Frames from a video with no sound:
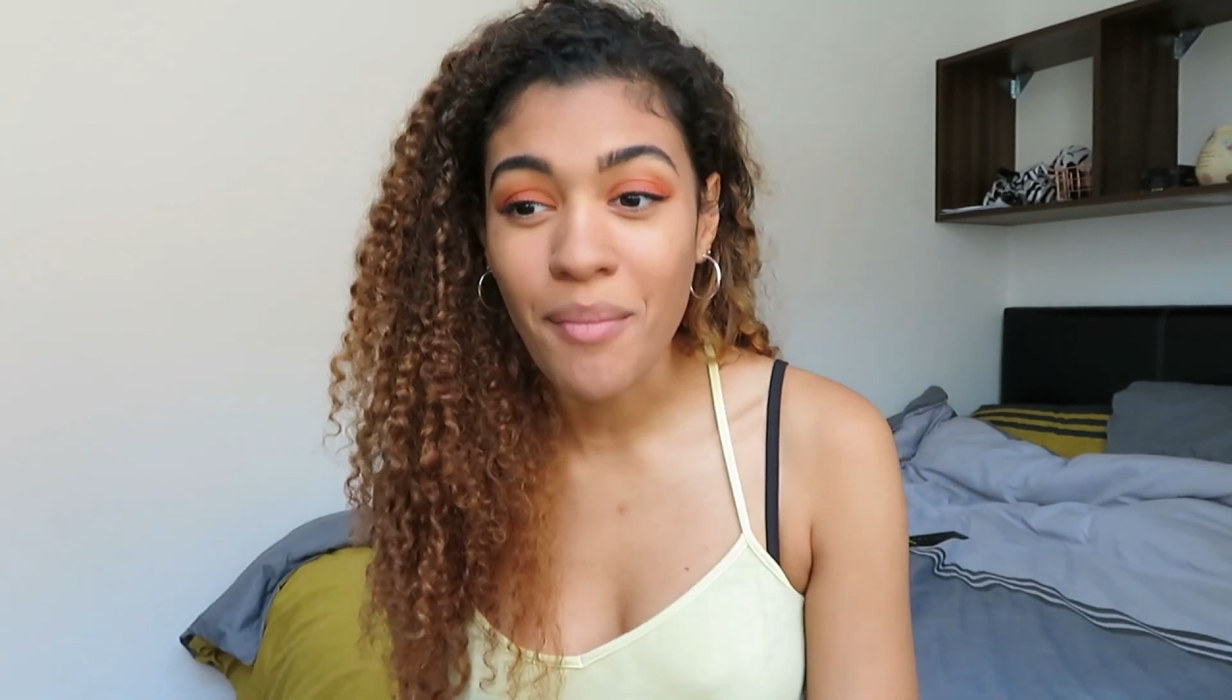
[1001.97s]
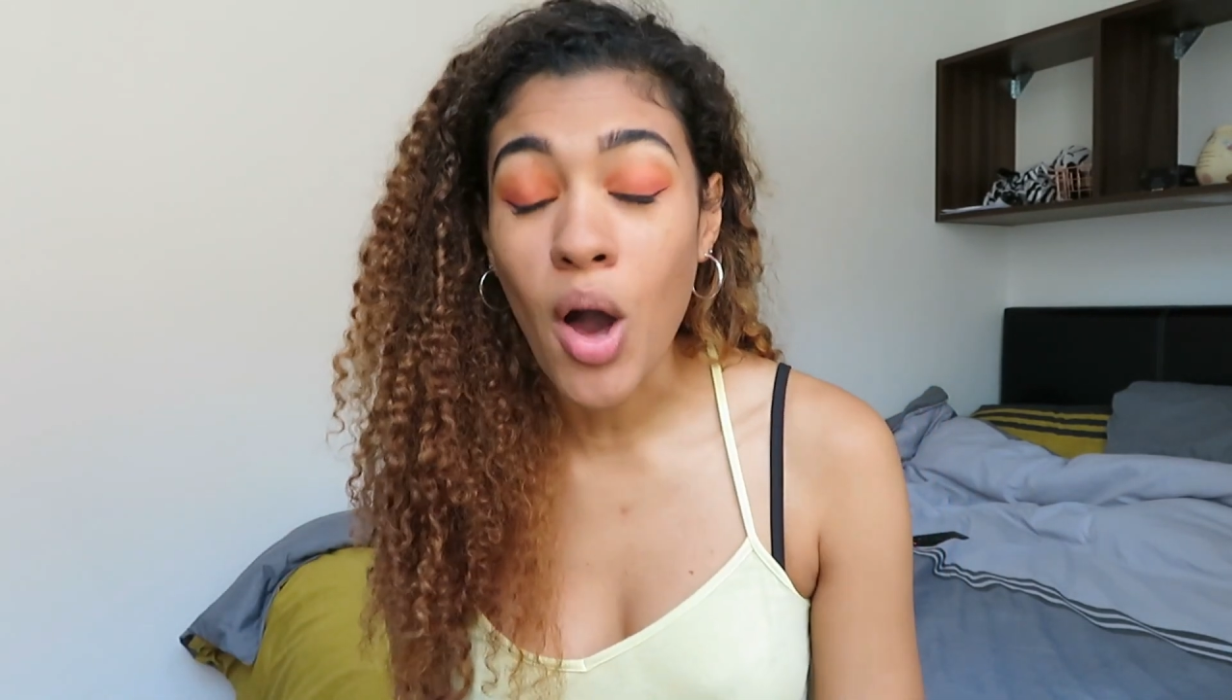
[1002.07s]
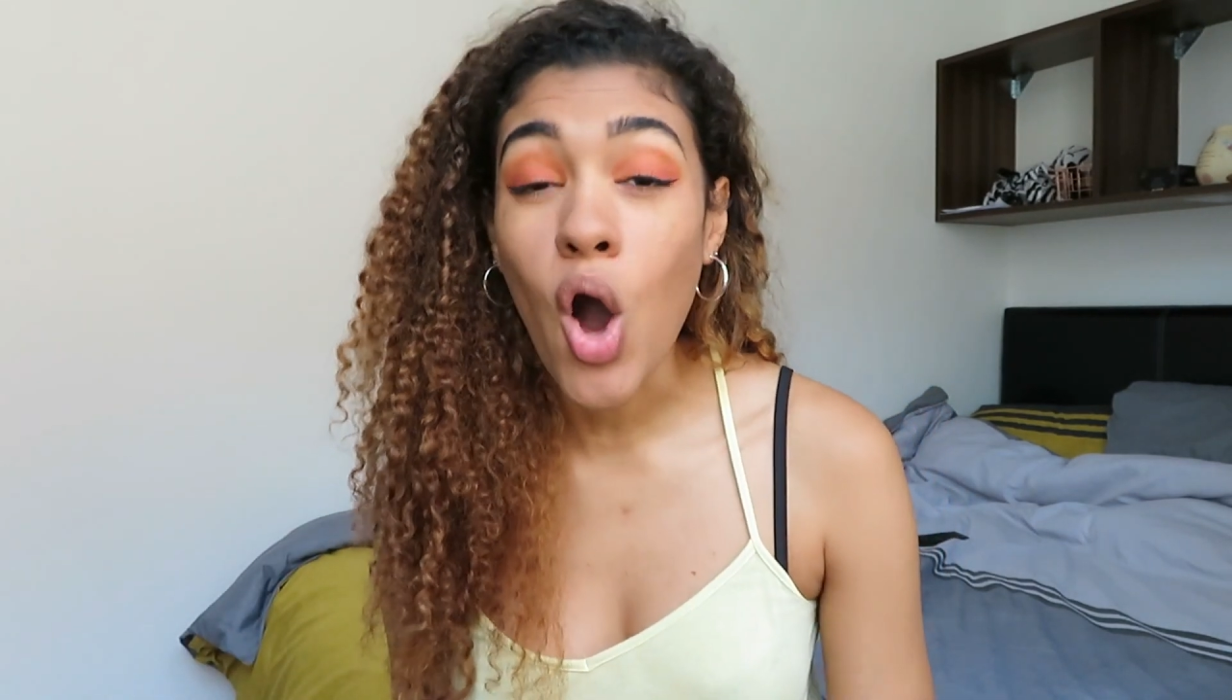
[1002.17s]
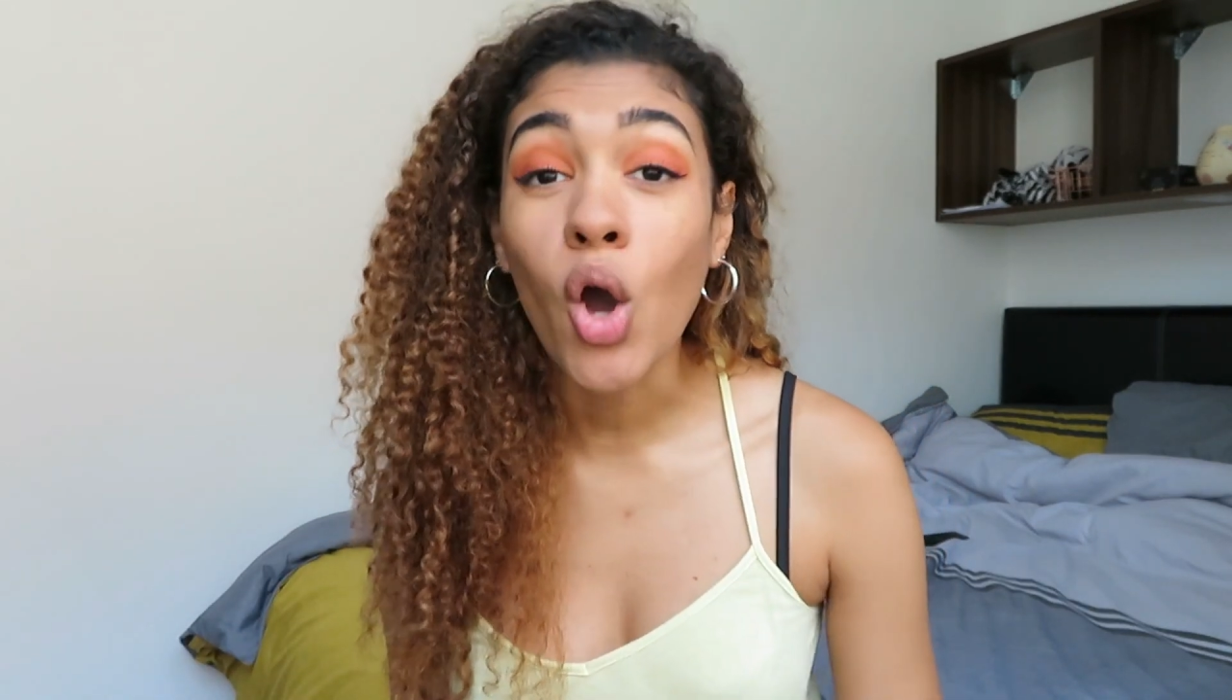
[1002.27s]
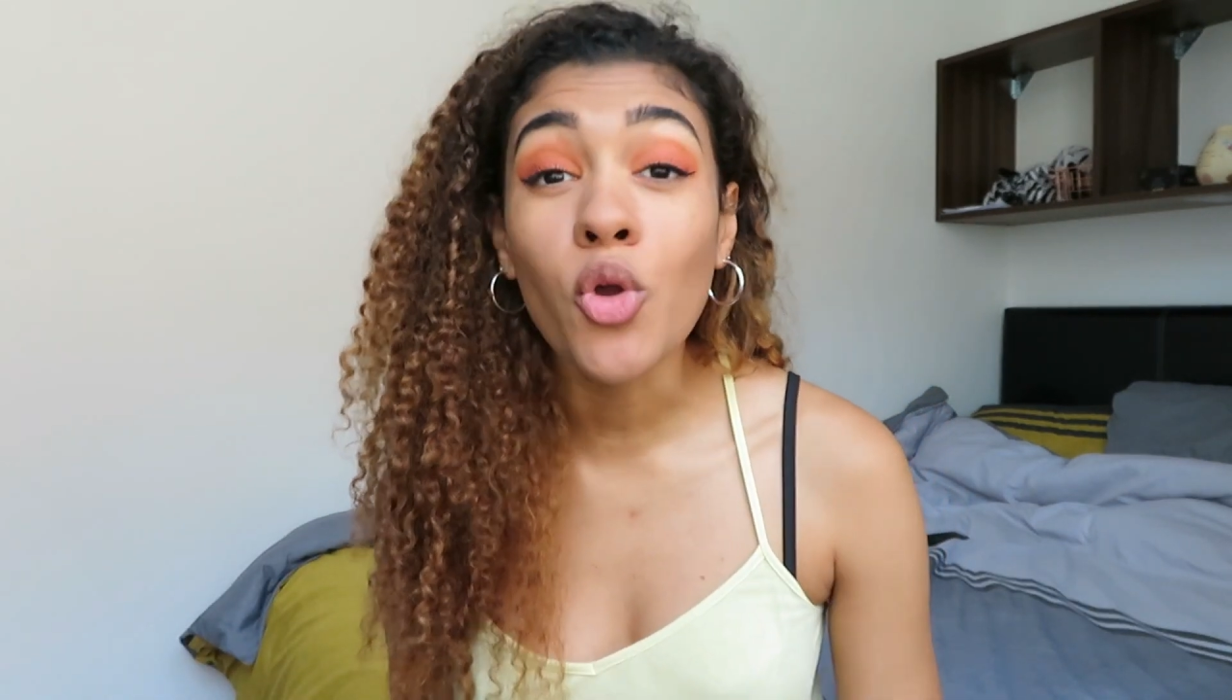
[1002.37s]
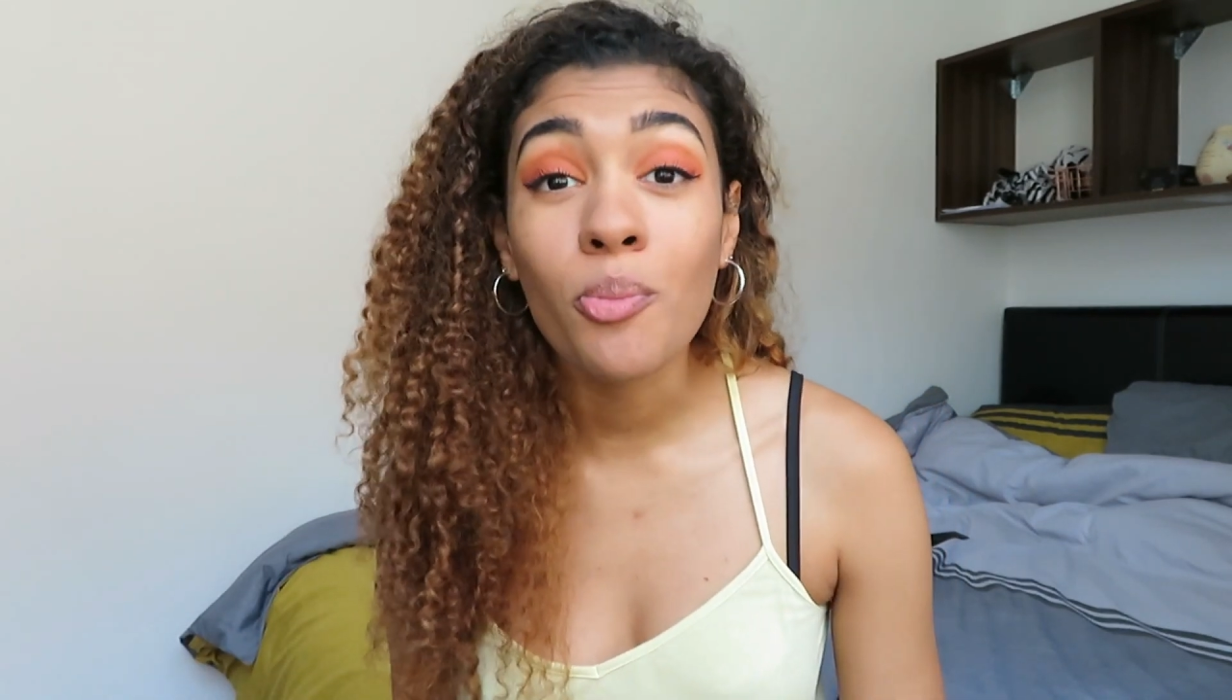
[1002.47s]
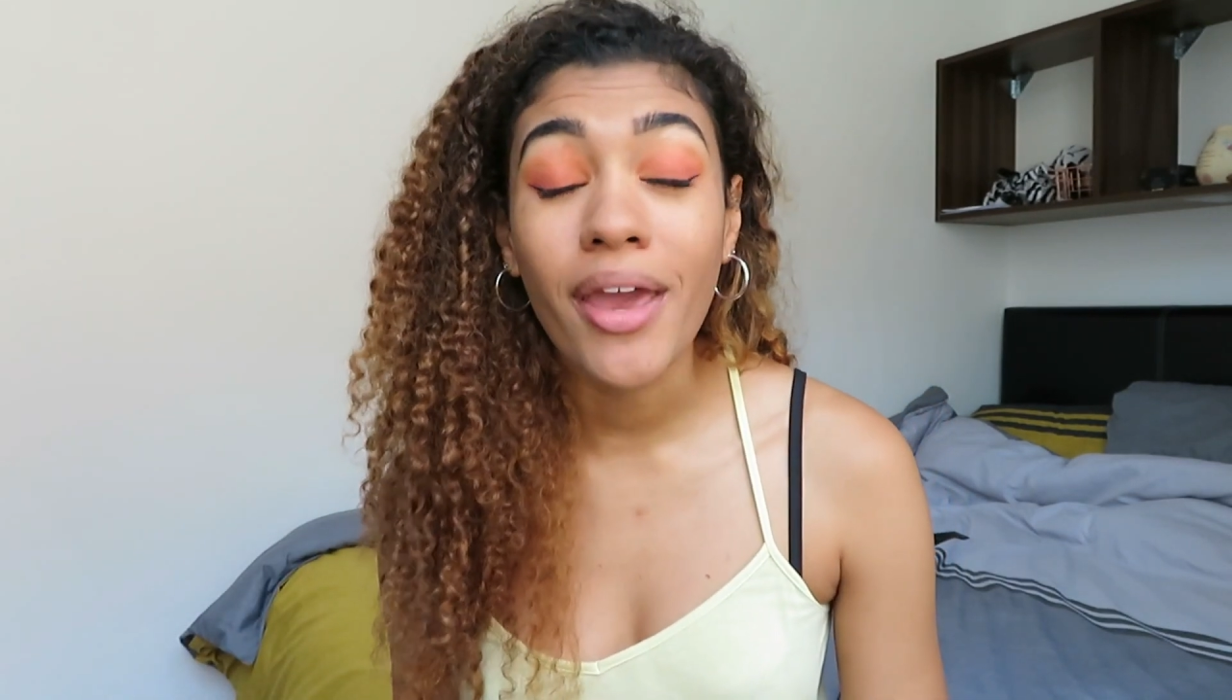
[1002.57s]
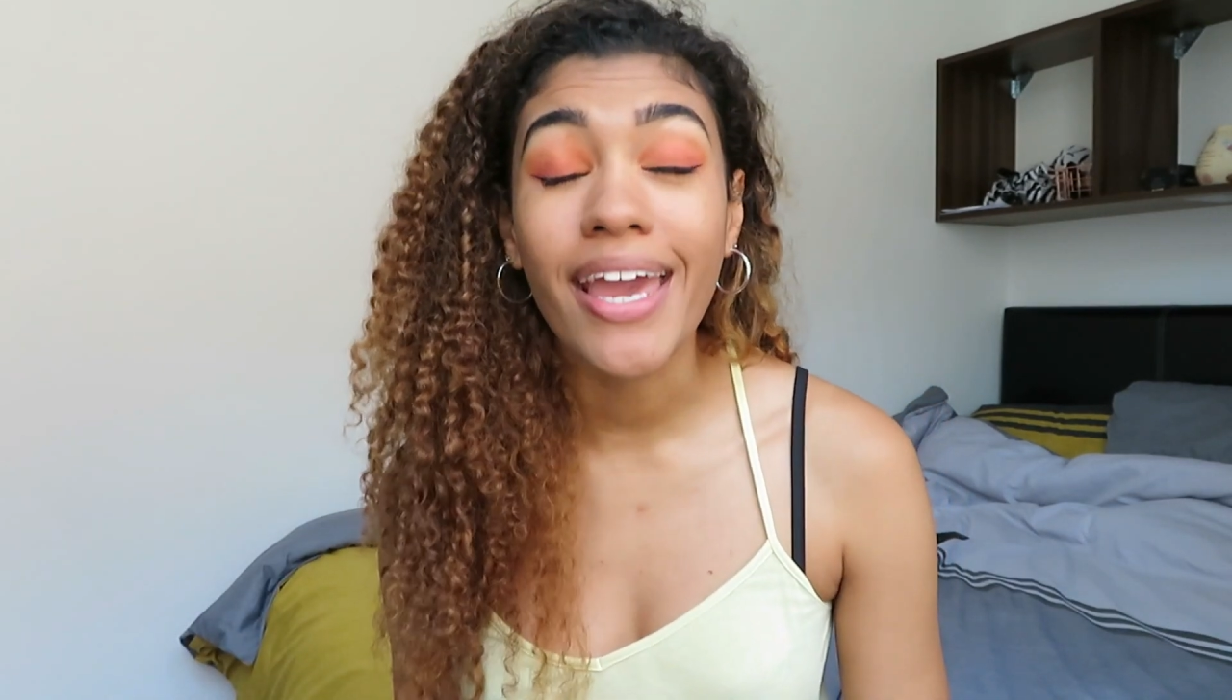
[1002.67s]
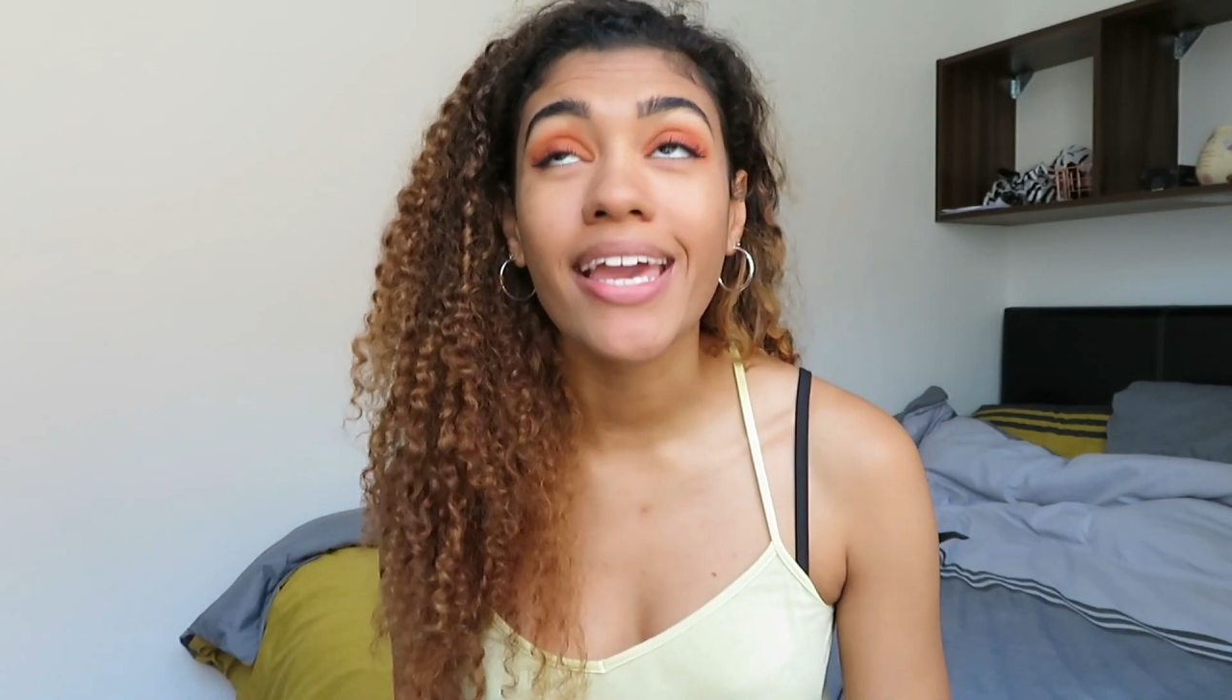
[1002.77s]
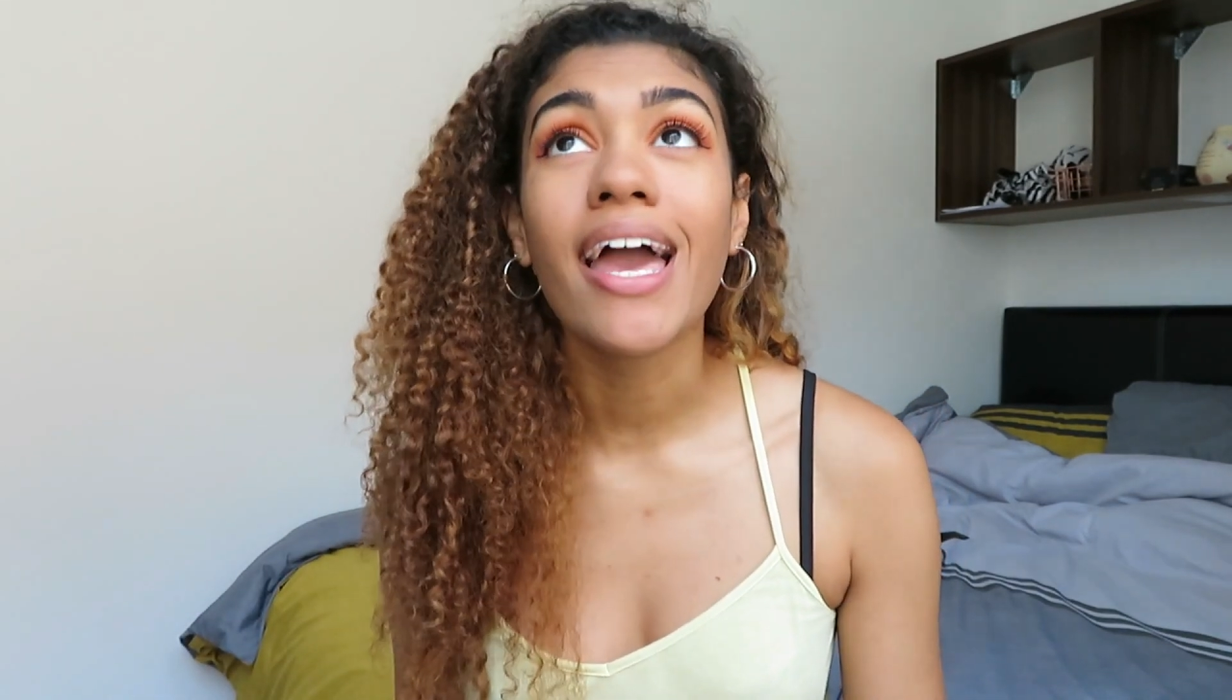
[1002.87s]
I'm
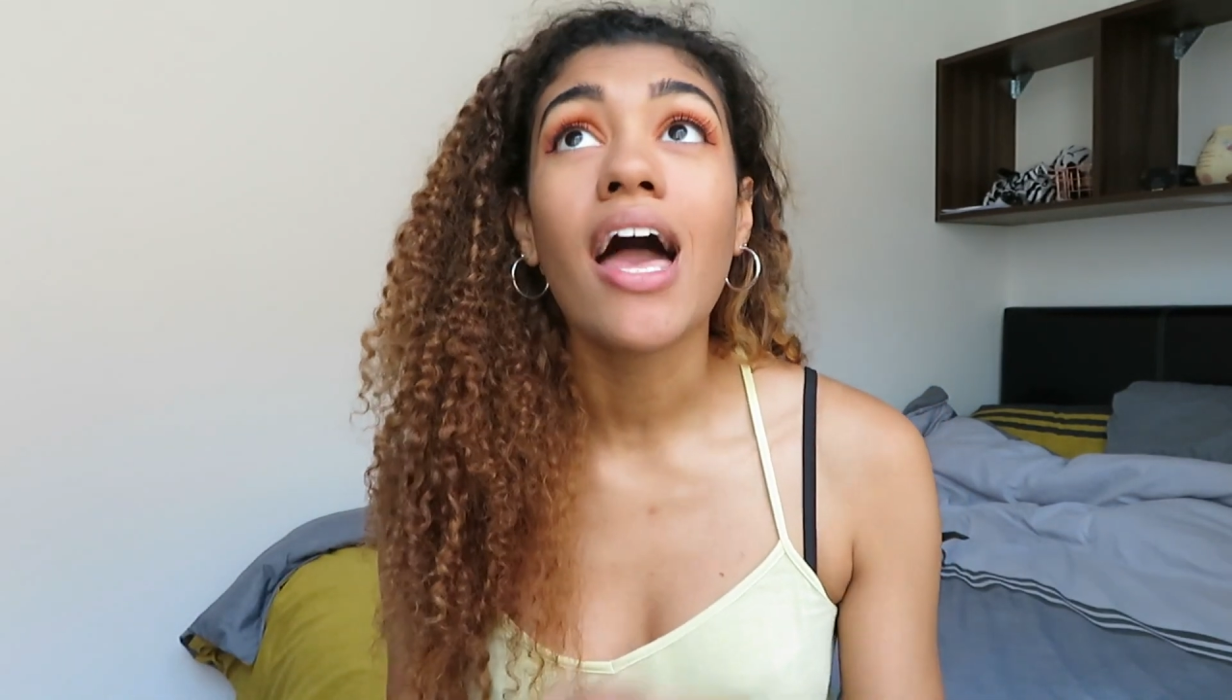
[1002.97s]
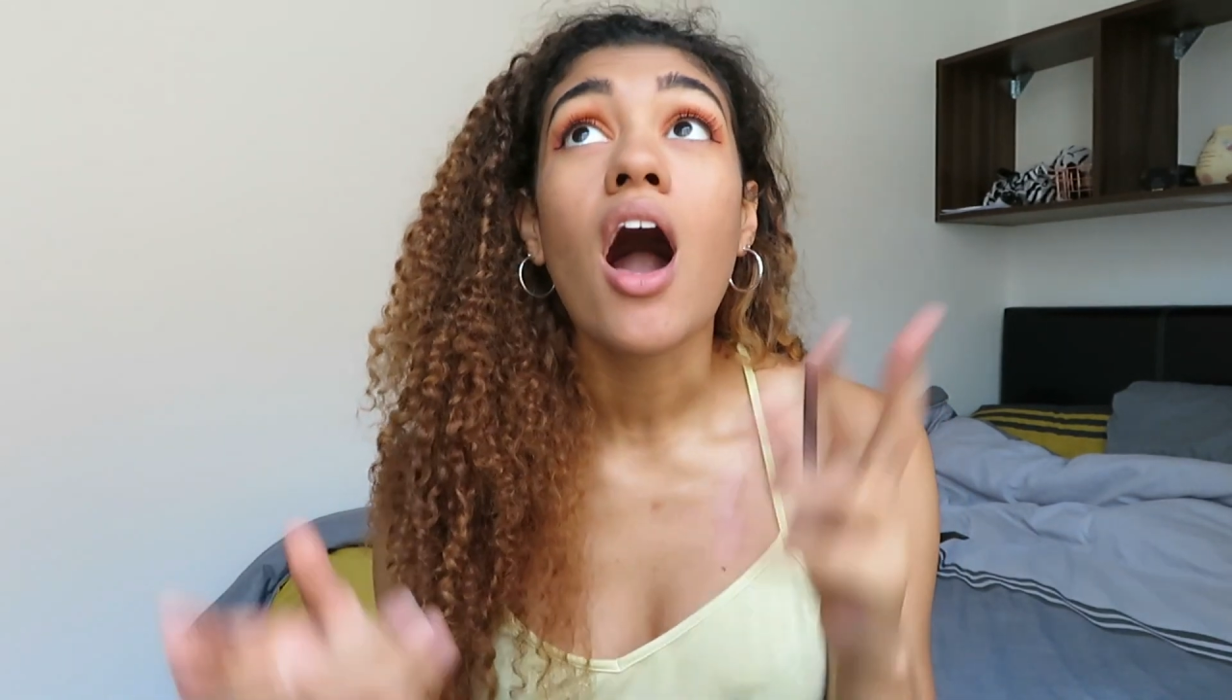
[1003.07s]
hoping,